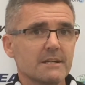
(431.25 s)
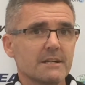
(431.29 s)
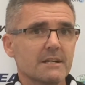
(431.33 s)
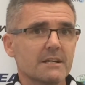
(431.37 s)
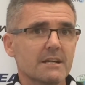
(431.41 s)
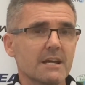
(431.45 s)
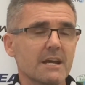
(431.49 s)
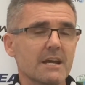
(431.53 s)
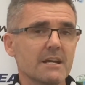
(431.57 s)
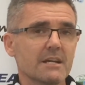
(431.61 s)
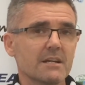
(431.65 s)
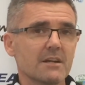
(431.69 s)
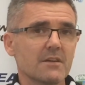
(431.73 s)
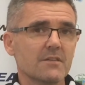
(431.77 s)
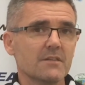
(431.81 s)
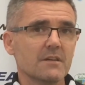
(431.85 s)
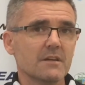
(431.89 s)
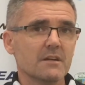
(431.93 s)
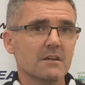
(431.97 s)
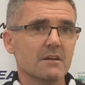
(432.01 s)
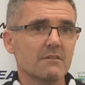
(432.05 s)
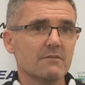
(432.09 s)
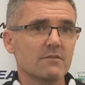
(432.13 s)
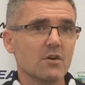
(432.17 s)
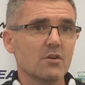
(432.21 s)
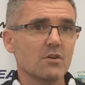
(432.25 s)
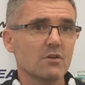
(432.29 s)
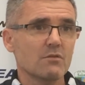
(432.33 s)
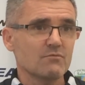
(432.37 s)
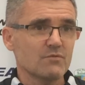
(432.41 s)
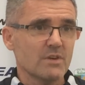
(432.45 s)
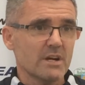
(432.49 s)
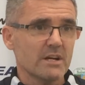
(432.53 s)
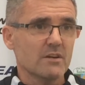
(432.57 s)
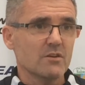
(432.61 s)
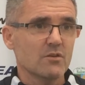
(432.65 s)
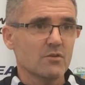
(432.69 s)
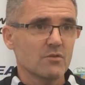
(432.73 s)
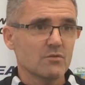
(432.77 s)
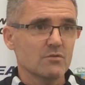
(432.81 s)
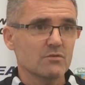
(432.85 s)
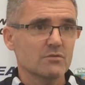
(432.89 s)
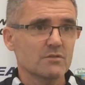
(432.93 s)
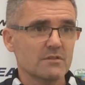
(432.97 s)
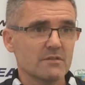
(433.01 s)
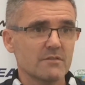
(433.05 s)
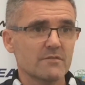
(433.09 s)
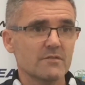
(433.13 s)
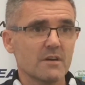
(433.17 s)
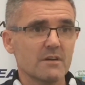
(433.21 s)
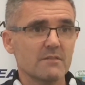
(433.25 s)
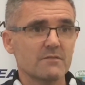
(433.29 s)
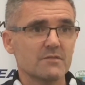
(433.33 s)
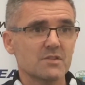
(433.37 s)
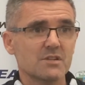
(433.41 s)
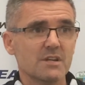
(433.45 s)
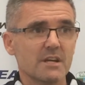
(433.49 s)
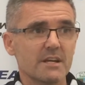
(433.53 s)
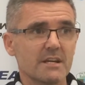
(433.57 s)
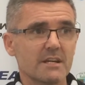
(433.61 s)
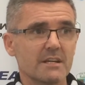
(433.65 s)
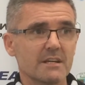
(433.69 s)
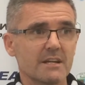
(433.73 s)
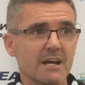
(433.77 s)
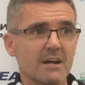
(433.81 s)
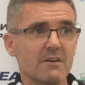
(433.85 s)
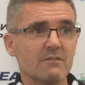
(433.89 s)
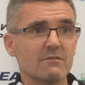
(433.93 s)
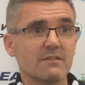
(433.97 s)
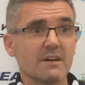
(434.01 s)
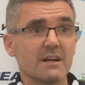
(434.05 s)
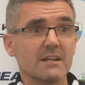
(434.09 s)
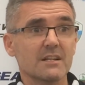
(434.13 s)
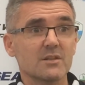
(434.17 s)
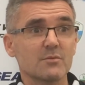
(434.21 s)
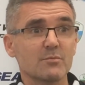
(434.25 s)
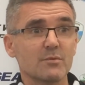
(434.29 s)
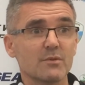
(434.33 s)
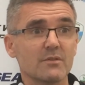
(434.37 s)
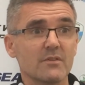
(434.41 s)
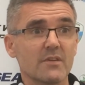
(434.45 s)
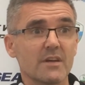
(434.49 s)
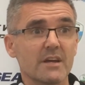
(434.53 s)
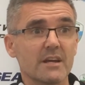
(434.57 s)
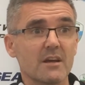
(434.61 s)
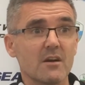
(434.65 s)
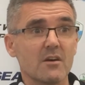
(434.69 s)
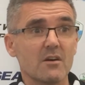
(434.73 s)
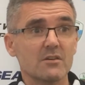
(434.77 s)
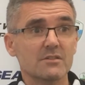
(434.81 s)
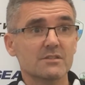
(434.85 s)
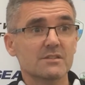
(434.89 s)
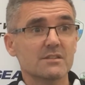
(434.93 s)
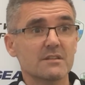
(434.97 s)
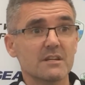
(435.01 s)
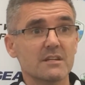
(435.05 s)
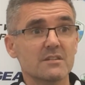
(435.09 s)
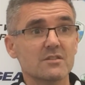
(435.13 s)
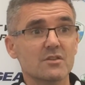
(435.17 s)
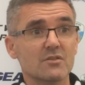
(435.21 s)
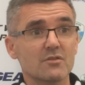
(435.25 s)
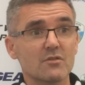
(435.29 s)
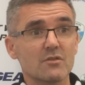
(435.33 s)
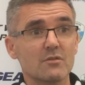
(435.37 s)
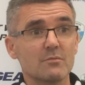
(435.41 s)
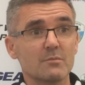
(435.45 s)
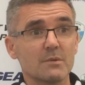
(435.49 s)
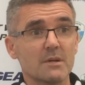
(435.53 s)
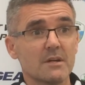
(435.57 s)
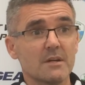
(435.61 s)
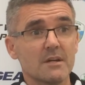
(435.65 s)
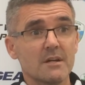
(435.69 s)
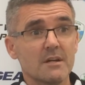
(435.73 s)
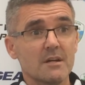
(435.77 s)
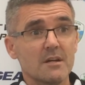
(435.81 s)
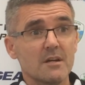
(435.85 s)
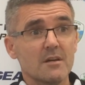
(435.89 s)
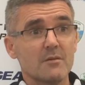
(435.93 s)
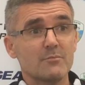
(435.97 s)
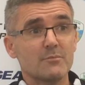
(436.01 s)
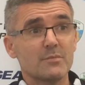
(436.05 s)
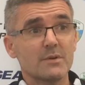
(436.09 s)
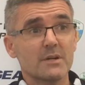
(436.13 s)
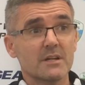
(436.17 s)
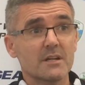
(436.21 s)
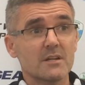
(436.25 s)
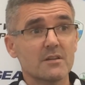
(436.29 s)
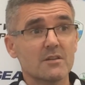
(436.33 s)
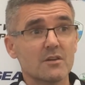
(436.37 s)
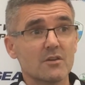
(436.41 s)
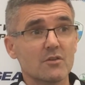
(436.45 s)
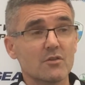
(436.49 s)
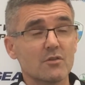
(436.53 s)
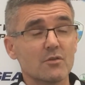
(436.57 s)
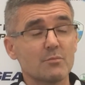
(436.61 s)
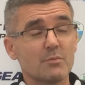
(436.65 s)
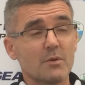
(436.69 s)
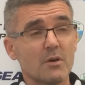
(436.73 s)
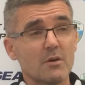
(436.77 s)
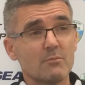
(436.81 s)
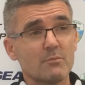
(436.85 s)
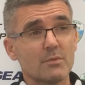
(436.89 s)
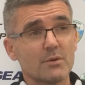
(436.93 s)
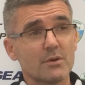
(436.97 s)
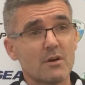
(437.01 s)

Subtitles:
Again, I think I've gone on record of saying how valuable they are to this group and bringing the group on.